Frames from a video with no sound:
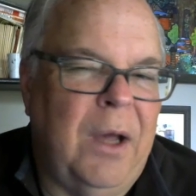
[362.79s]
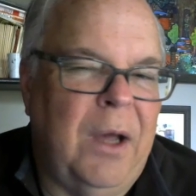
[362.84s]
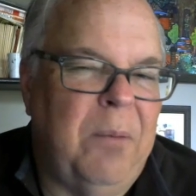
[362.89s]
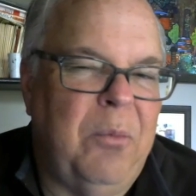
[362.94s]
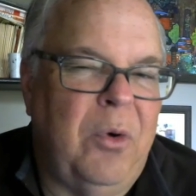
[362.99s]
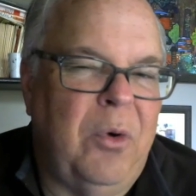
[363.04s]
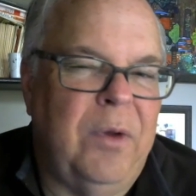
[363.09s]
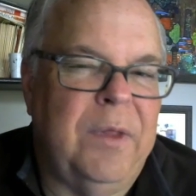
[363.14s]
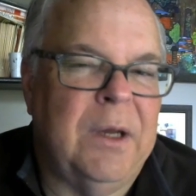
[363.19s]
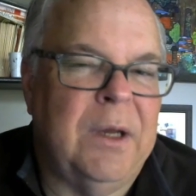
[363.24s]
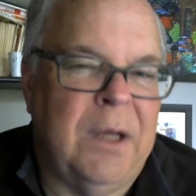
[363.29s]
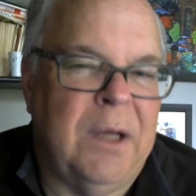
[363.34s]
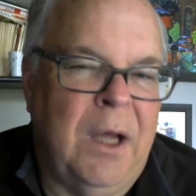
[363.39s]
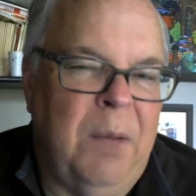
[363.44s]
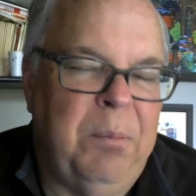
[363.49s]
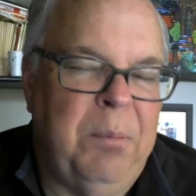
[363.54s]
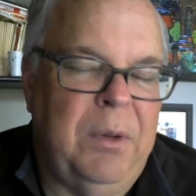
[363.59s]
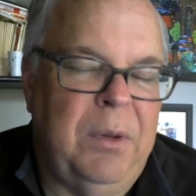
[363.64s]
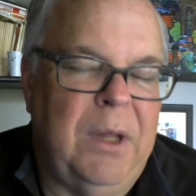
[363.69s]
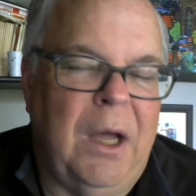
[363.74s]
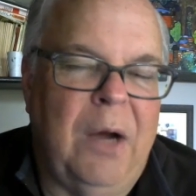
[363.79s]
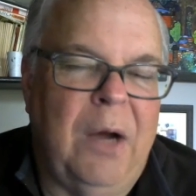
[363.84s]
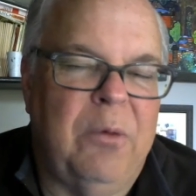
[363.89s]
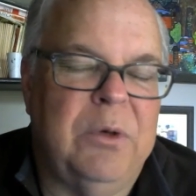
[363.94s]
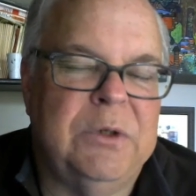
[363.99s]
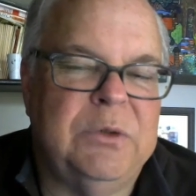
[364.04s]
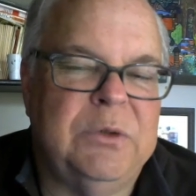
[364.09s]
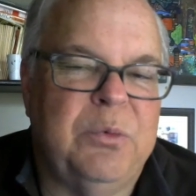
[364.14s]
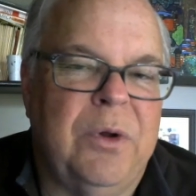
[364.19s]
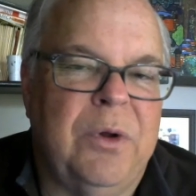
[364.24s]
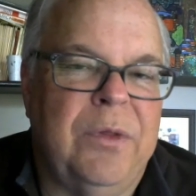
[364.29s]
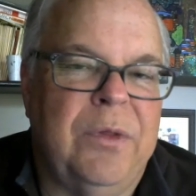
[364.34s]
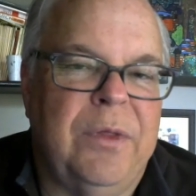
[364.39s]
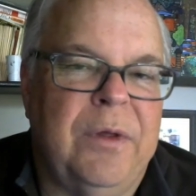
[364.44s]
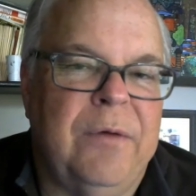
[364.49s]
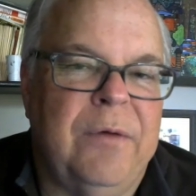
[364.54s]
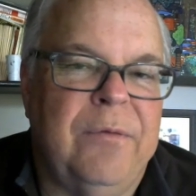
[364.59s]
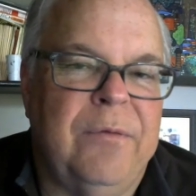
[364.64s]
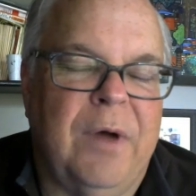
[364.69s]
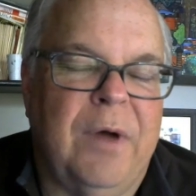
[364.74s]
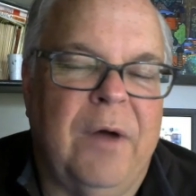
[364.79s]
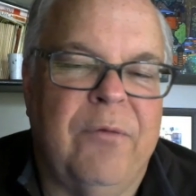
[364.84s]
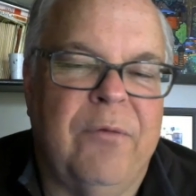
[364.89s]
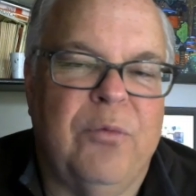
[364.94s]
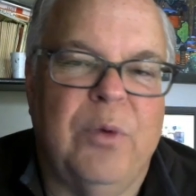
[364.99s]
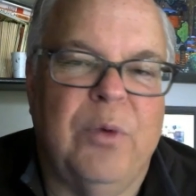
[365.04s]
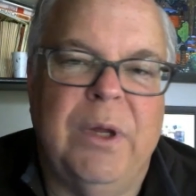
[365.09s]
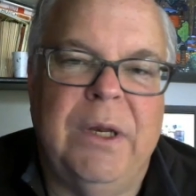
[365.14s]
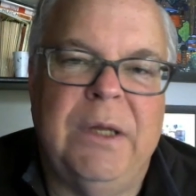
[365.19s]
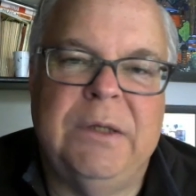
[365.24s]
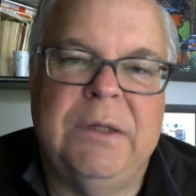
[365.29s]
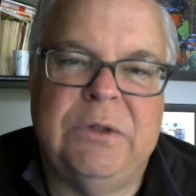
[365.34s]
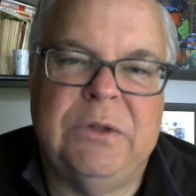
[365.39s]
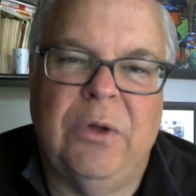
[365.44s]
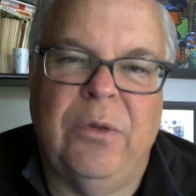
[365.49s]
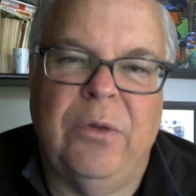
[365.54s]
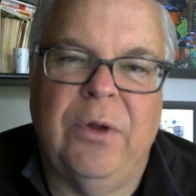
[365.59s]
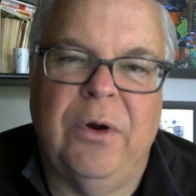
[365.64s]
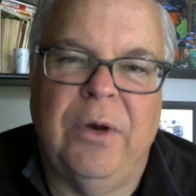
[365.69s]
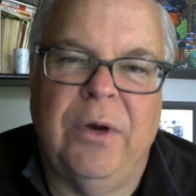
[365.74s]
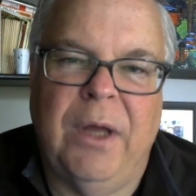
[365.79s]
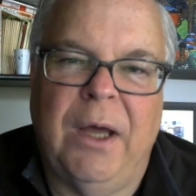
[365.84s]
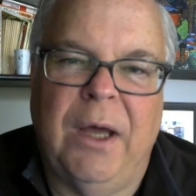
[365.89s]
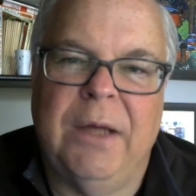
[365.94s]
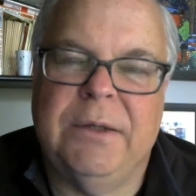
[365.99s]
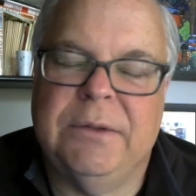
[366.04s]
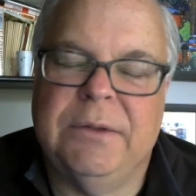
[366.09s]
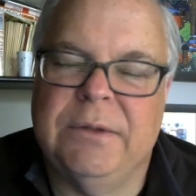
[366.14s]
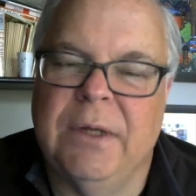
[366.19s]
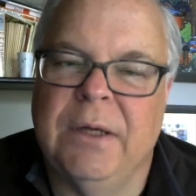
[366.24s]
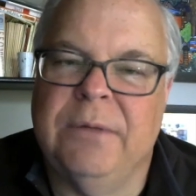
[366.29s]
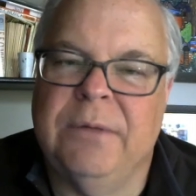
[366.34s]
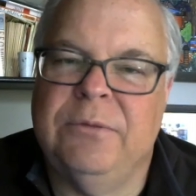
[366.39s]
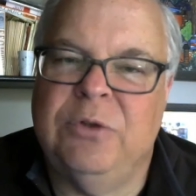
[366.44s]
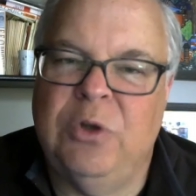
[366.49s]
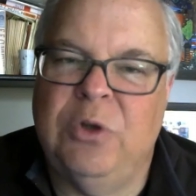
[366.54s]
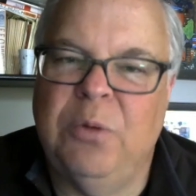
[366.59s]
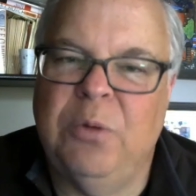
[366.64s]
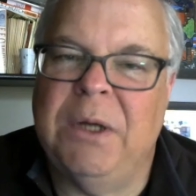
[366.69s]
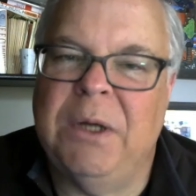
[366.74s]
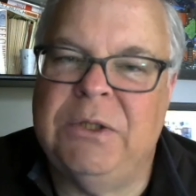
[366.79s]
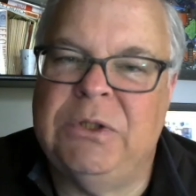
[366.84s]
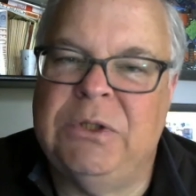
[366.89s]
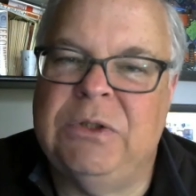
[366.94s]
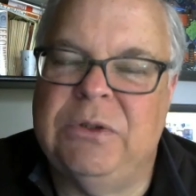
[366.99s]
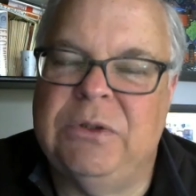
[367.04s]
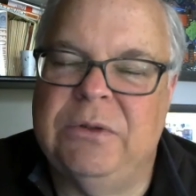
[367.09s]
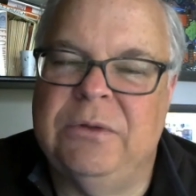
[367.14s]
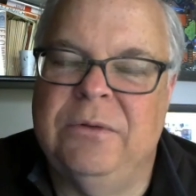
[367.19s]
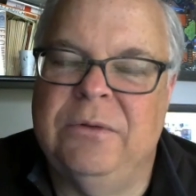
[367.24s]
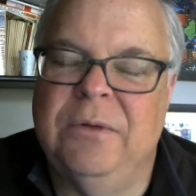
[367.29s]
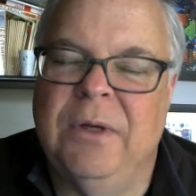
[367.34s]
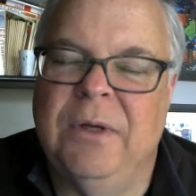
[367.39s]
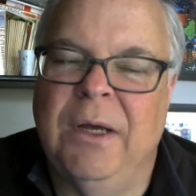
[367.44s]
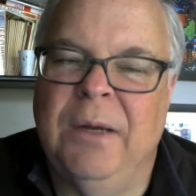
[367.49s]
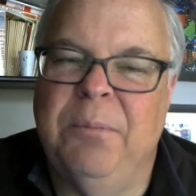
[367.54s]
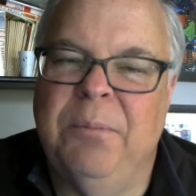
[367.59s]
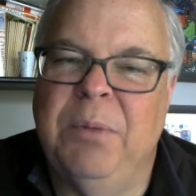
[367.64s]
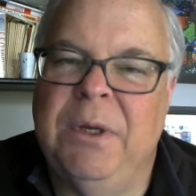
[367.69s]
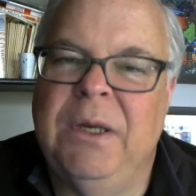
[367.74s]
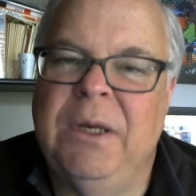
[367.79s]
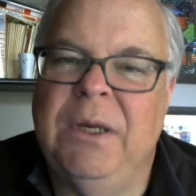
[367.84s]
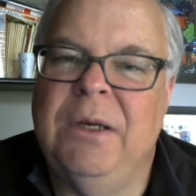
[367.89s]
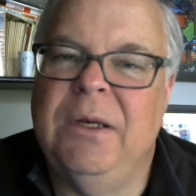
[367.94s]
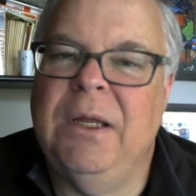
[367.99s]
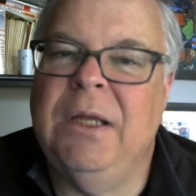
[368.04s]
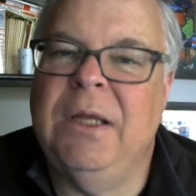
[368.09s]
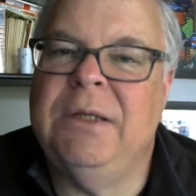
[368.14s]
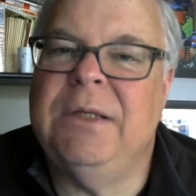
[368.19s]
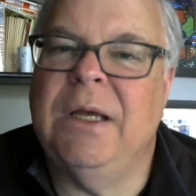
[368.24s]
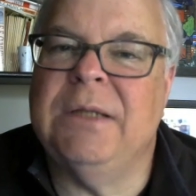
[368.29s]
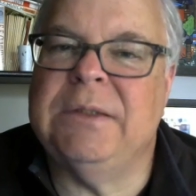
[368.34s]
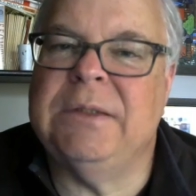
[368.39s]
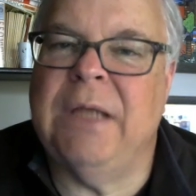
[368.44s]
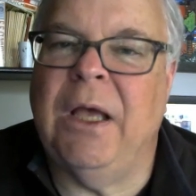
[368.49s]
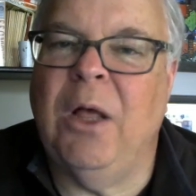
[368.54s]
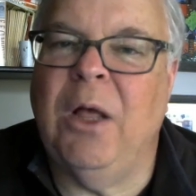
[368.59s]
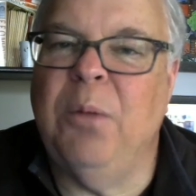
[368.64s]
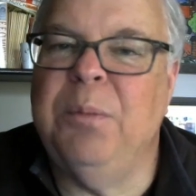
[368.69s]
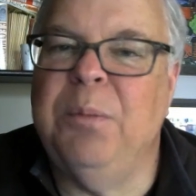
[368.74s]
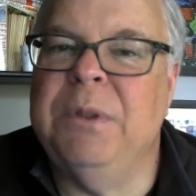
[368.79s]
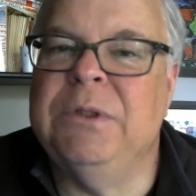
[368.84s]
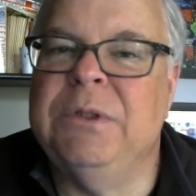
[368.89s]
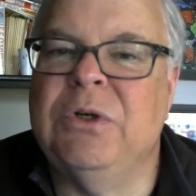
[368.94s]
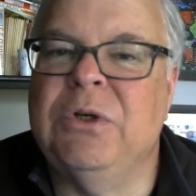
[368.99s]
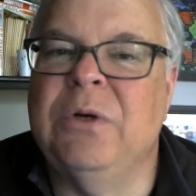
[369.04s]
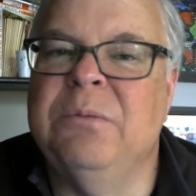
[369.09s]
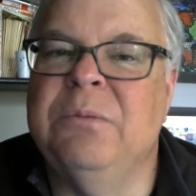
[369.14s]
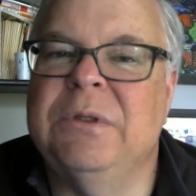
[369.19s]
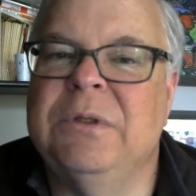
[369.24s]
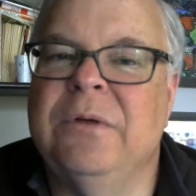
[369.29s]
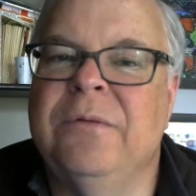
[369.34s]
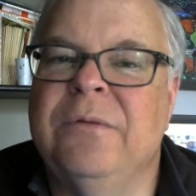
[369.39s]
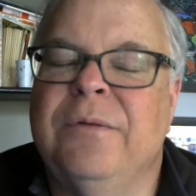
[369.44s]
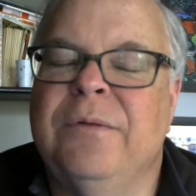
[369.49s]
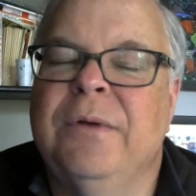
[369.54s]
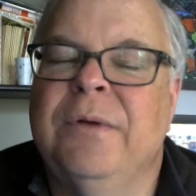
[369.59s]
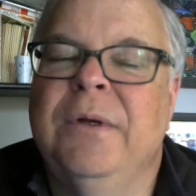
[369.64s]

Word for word: more than a couple hours worth of, of reading, so they're not uh, too much, uh, but it, it does help in terms of